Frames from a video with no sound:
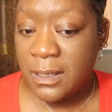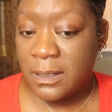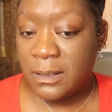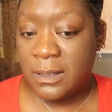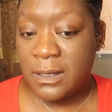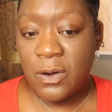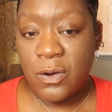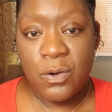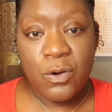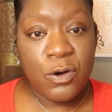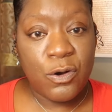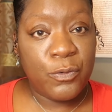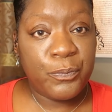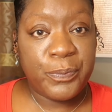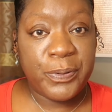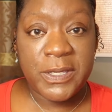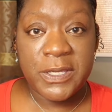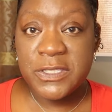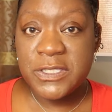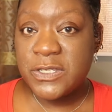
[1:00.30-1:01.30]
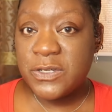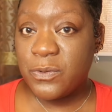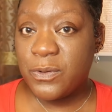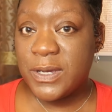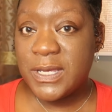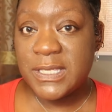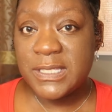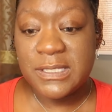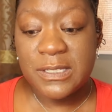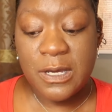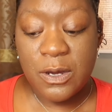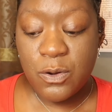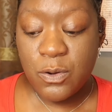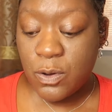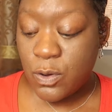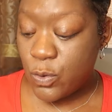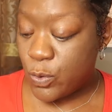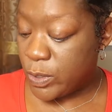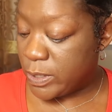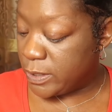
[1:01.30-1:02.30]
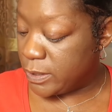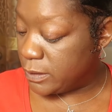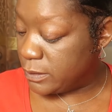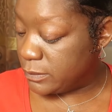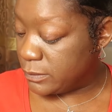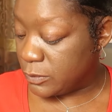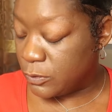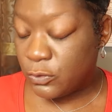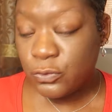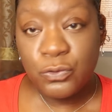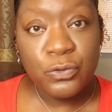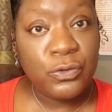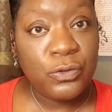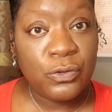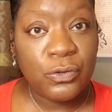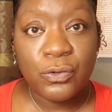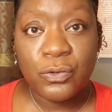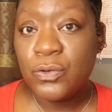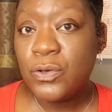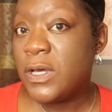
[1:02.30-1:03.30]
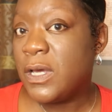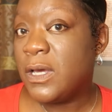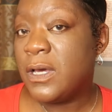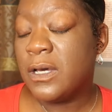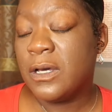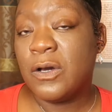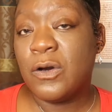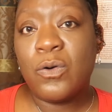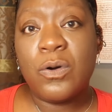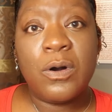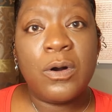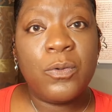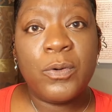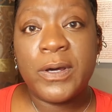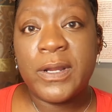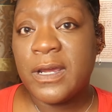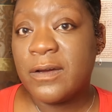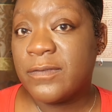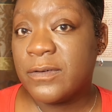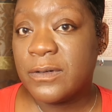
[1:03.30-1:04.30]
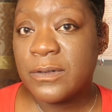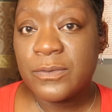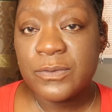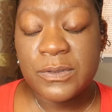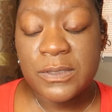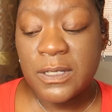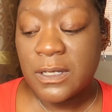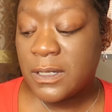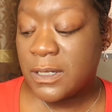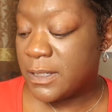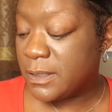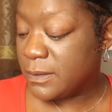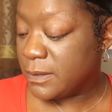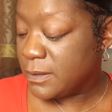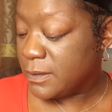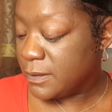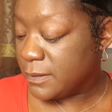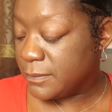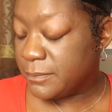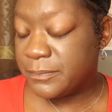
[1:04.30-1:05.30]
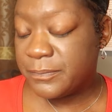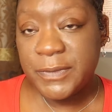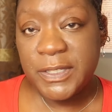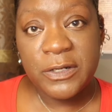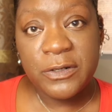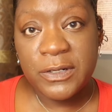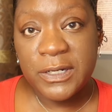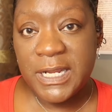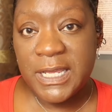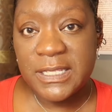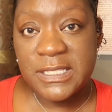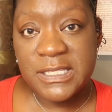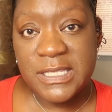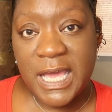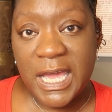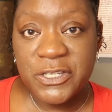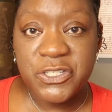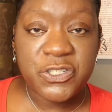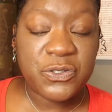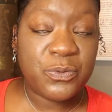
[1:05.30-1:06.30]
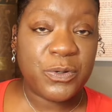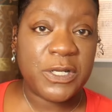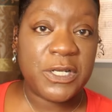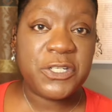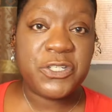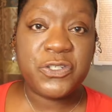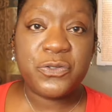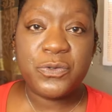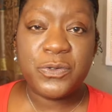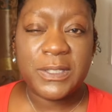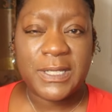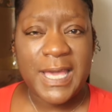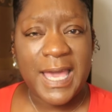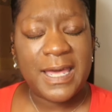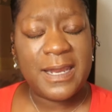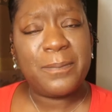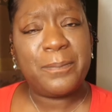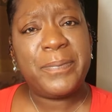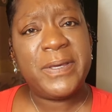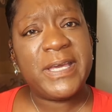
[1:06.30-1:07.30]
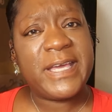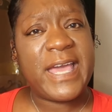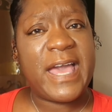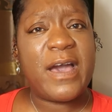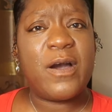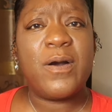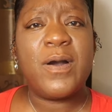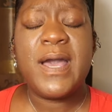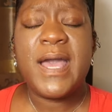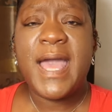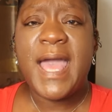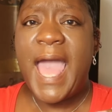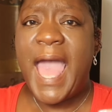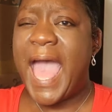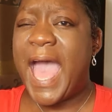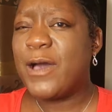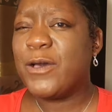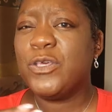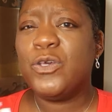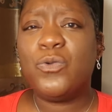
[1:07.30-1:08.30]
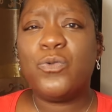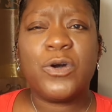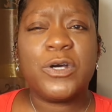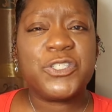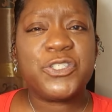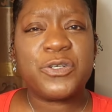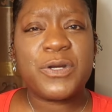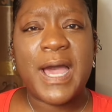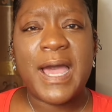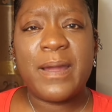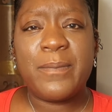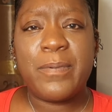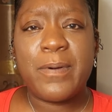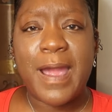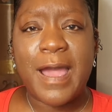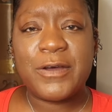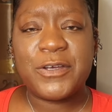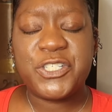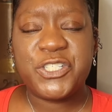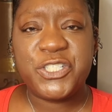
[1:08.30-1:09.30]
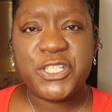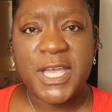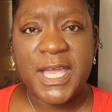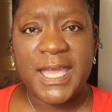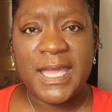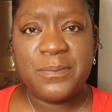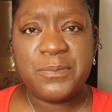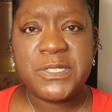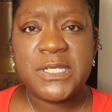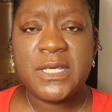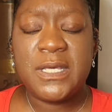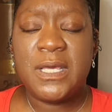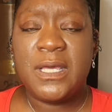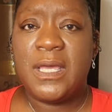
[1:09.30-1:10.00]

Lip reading: Go on Pinterest, go on Google, go on whatever internet sites you want to do and kind of pick out how you want your eyebrows shaped